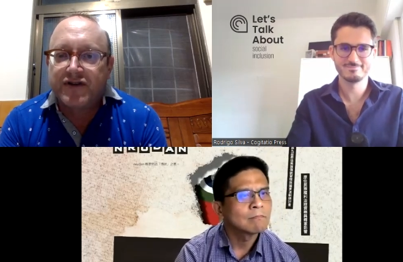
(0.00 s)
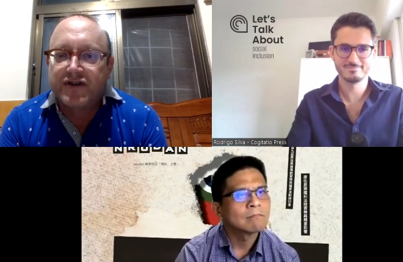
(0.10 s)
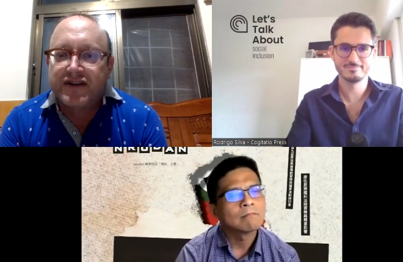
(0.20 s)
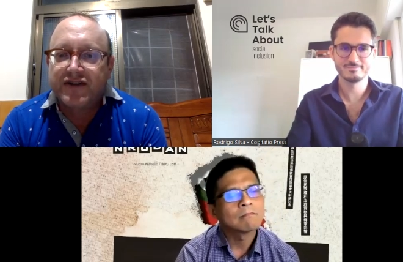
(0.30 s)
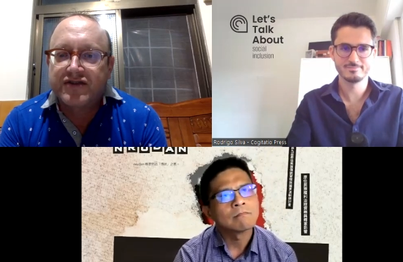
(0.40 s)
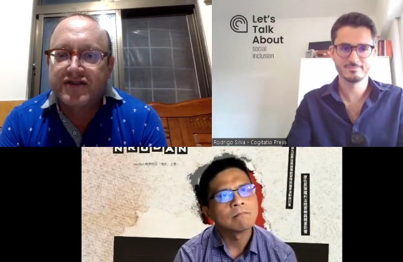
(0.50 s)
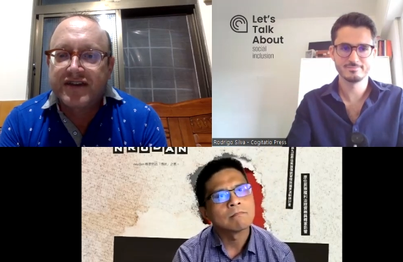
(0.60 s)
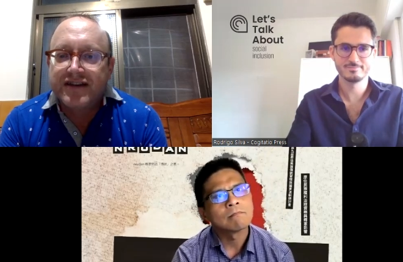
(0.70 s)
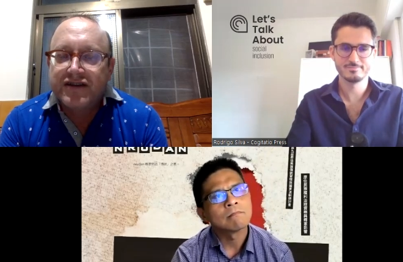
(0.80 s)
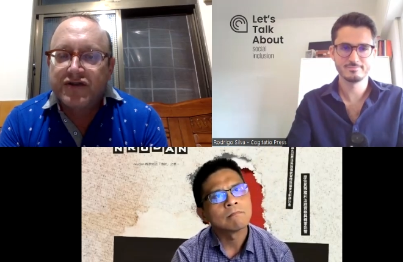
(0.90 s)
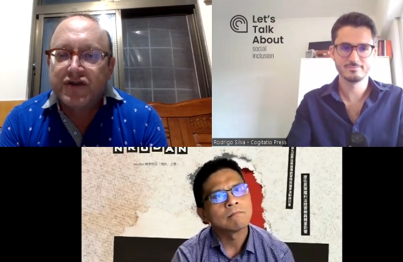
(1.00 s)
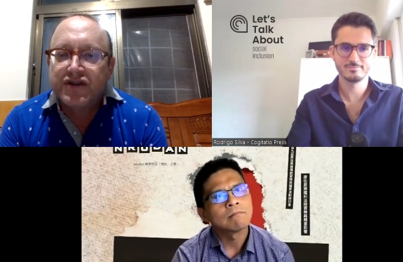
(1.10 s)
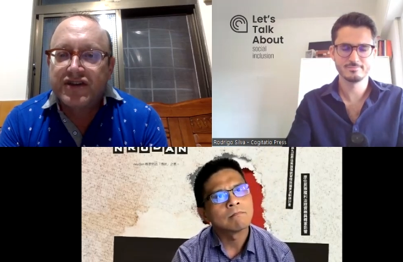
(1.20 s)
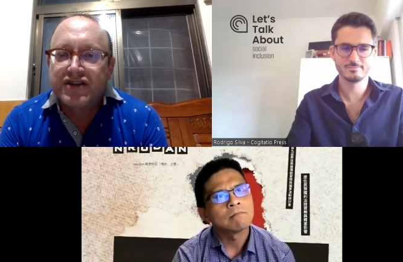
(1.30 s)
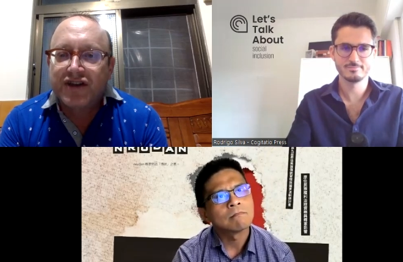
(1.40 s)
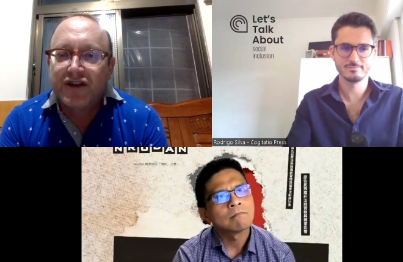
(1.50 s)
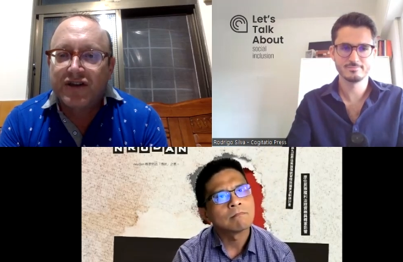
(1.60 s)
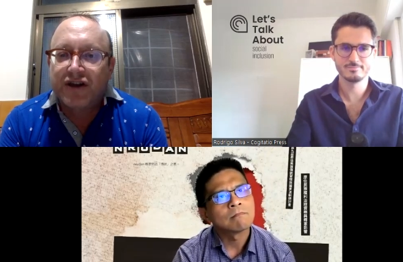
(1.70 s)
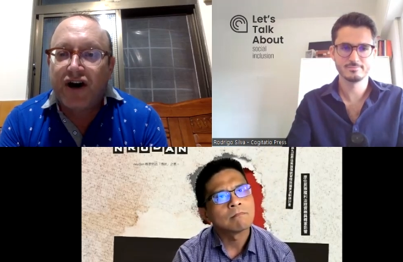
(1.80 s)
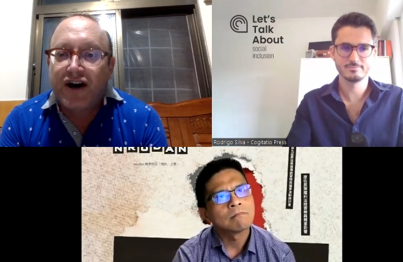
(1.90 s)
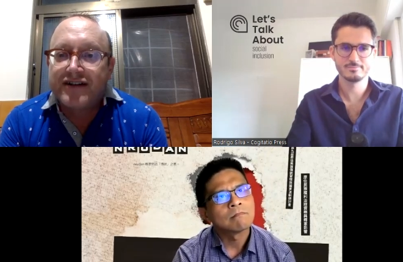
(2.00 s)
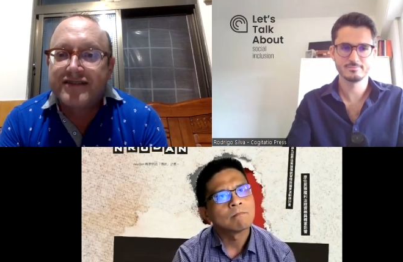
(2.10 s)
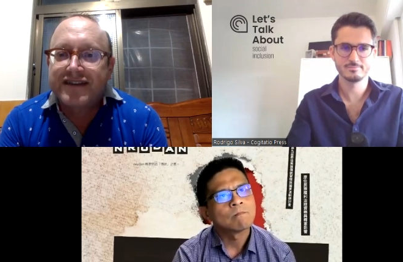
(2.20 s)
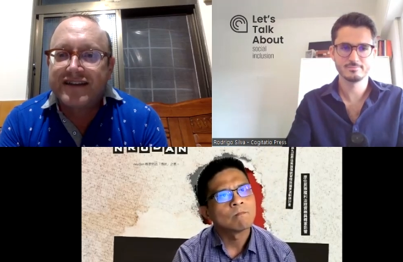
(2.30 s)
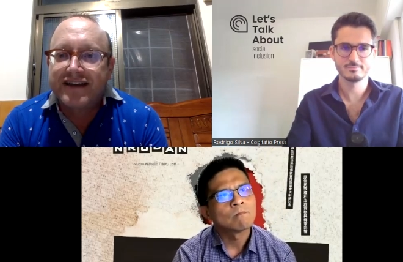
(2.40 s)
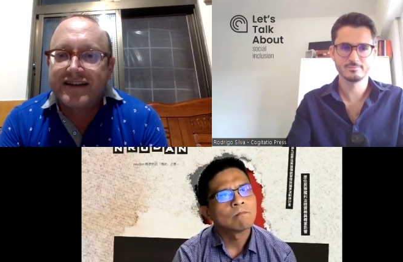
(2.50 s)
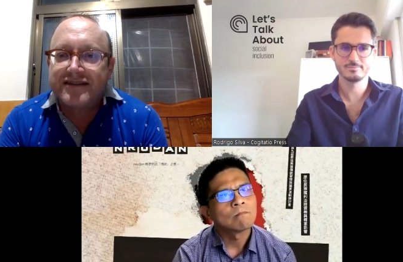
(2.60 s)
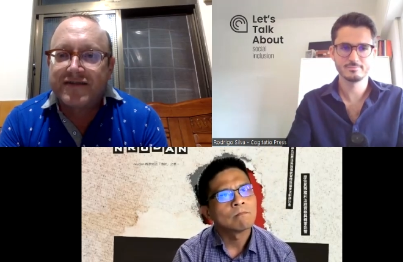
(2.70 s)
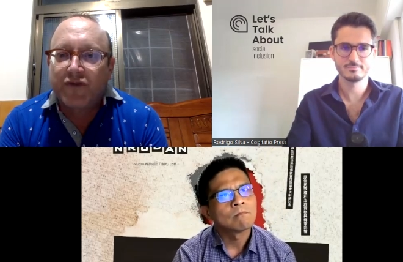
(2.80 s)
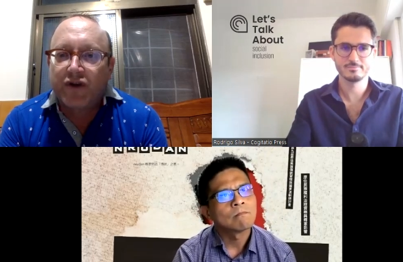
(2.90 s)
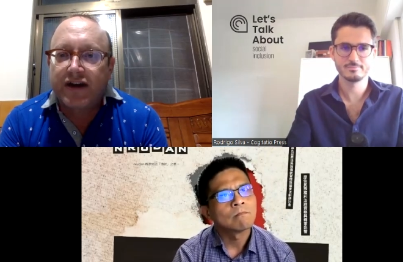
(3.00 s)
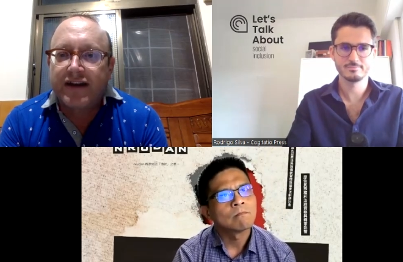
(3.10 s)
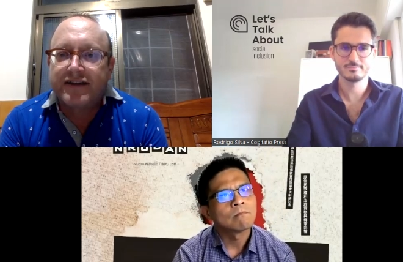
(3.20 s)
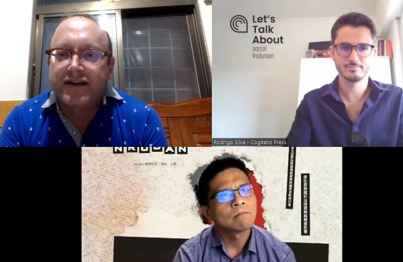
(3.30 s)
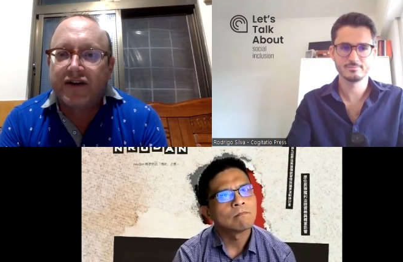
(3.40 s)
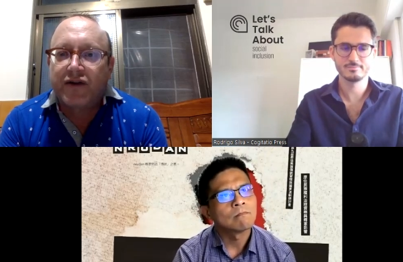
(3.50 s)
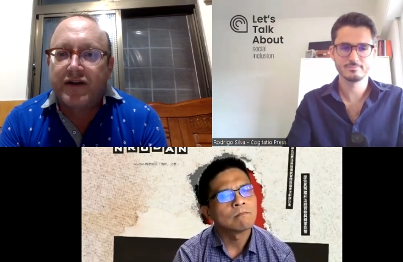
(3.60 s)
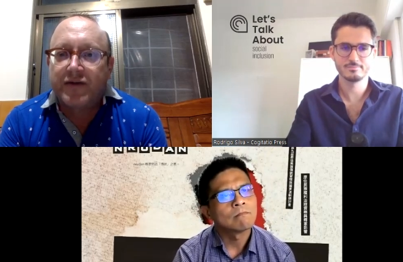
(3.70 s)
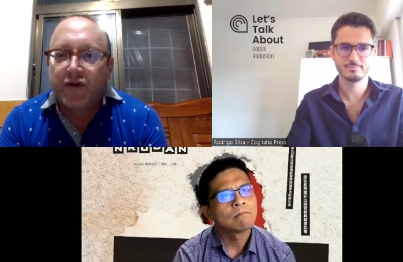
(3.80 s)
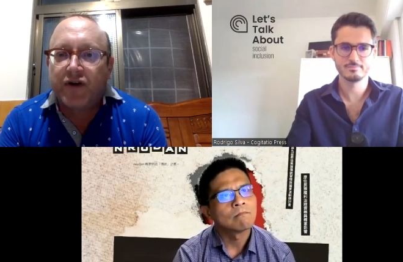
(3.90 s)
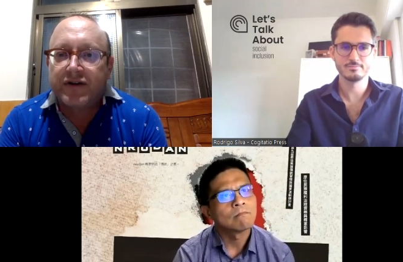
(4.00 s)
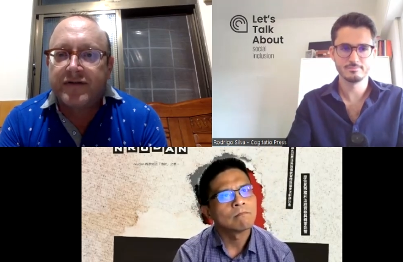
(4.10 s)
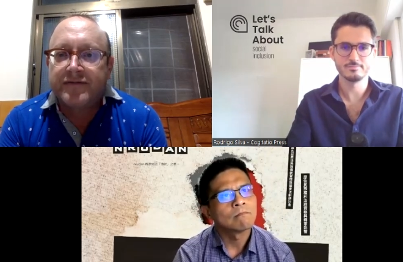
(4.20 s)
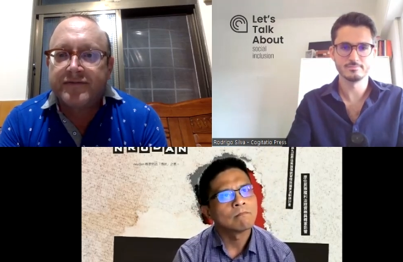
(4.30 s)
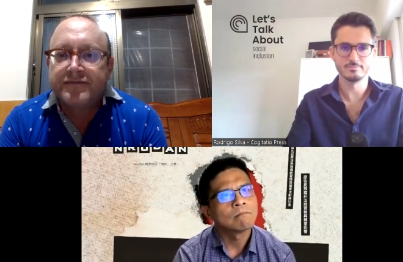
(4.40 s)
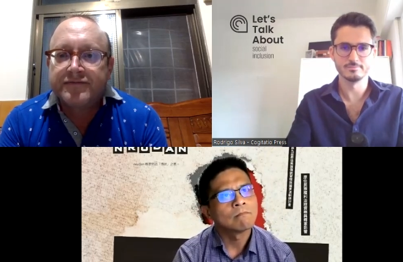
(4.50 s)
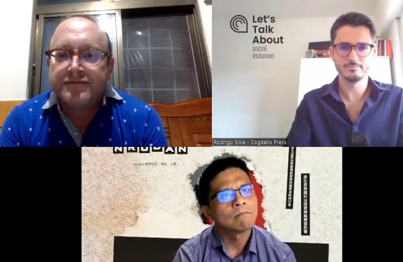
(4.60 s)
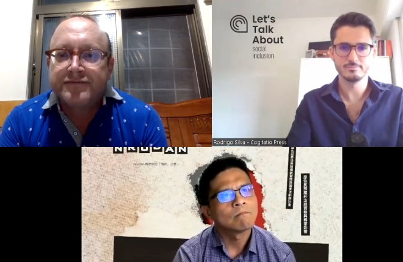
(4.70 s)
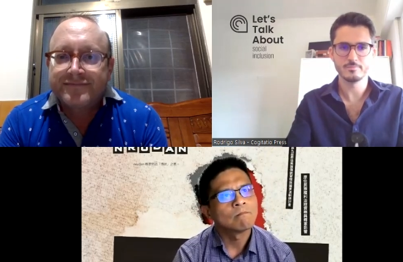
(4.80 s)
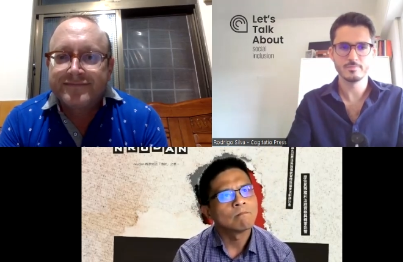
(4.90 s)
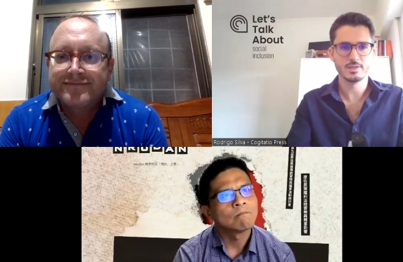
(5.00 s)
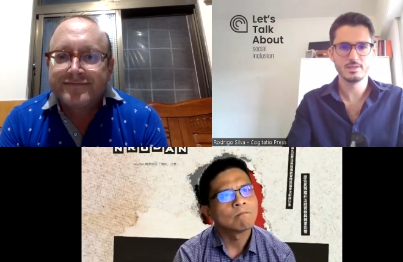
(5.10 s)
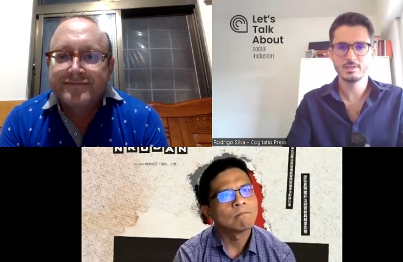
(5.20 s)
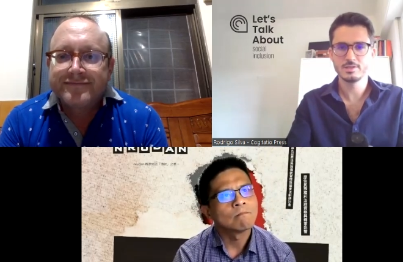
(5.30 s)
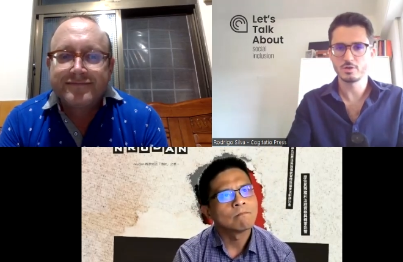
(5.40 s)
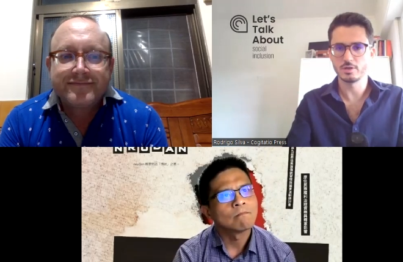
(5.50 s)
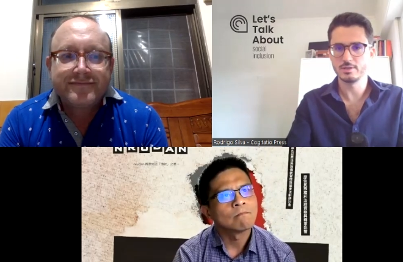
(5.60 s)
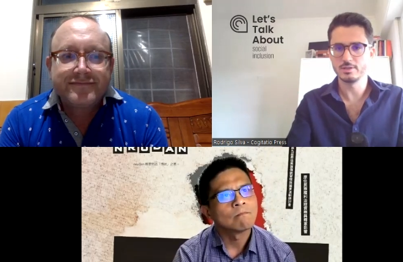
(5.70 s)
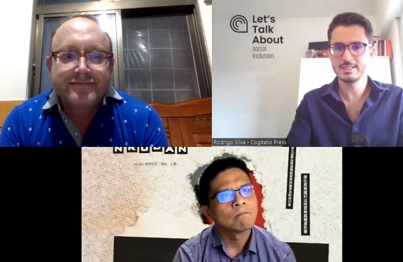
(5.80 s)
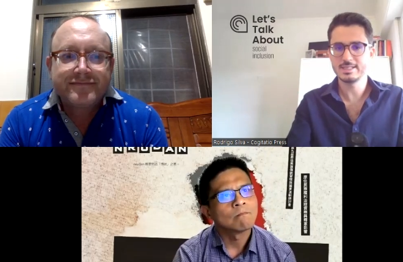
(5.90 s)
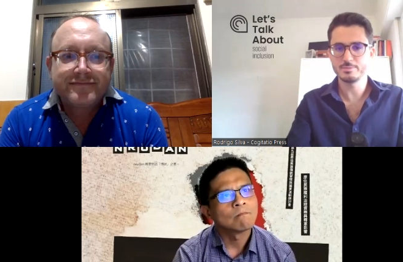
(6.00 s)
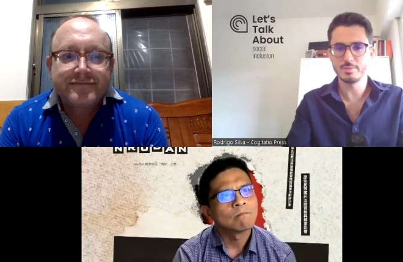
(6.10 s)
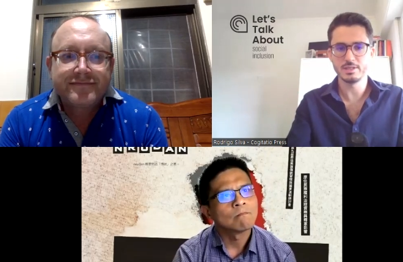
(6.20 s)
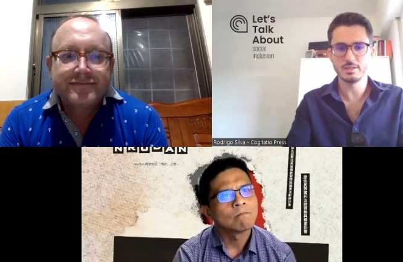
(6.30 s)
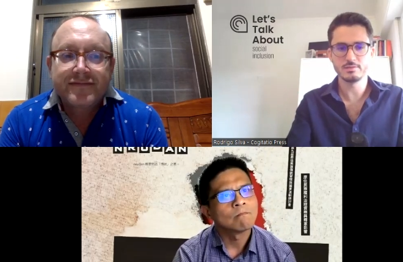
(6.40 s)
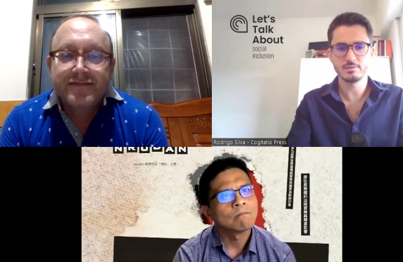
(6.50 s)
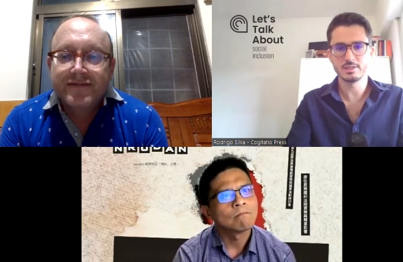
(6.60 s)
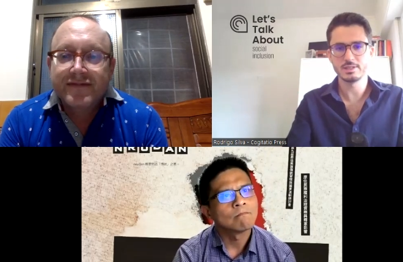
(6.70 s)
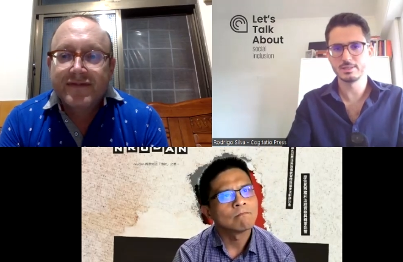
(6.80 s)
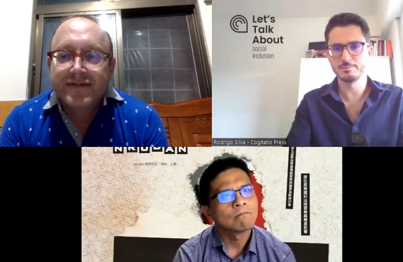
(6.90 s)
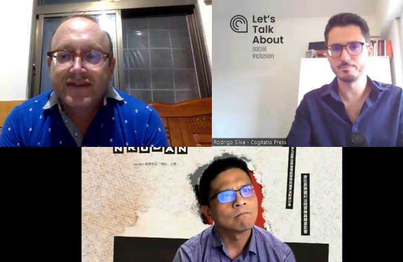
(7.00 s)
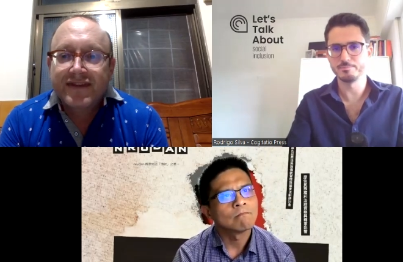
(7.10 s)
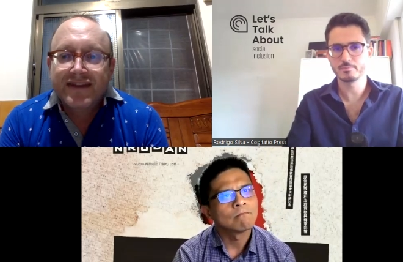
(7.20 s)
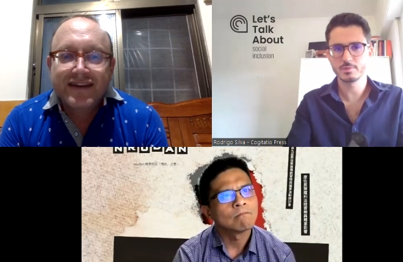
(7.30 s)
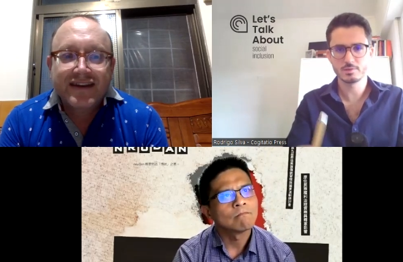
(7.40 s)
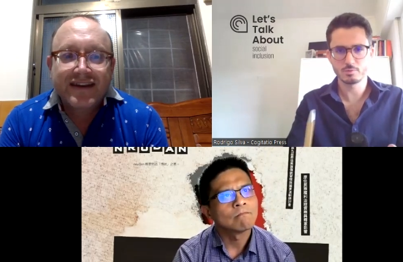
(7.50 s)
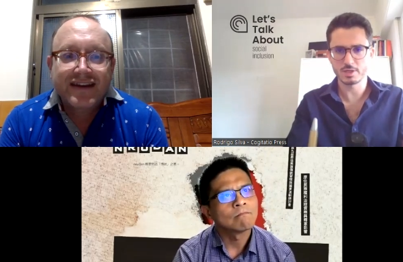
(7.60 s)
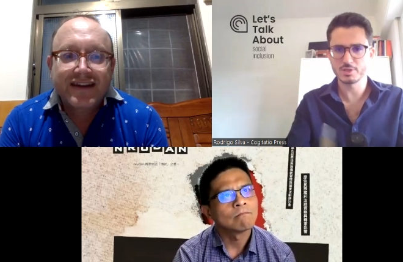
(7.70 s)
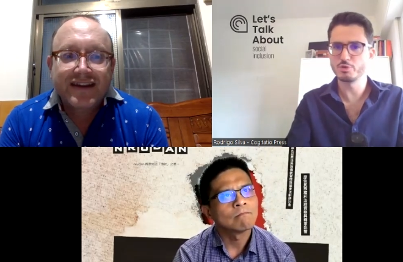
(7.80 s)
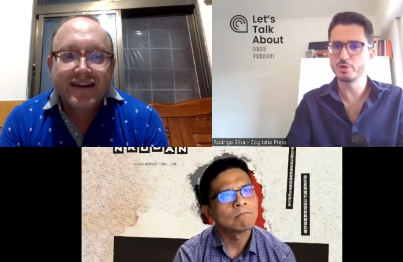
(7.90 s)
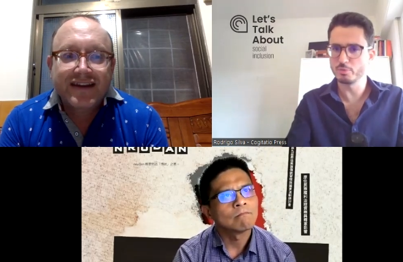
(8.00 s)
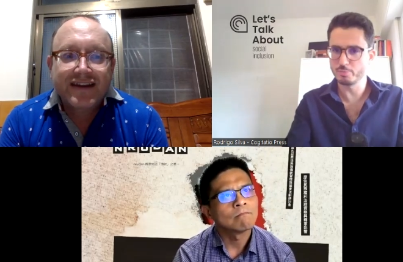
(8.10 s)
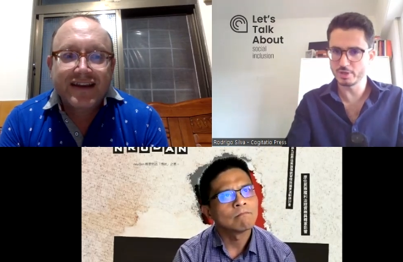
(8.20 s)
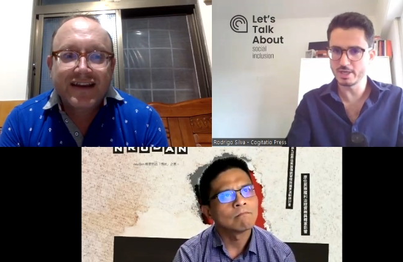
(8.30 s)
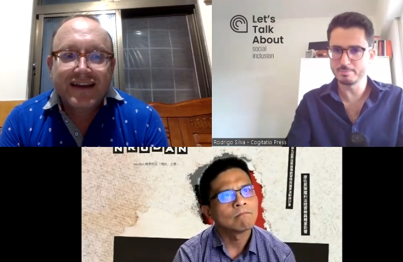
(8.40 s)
Speaker 1: So I think those traditional laws and ideas of morality are quite important.
Speaker 2: Mm-hmm. Scott, this has been um, quite a straight on point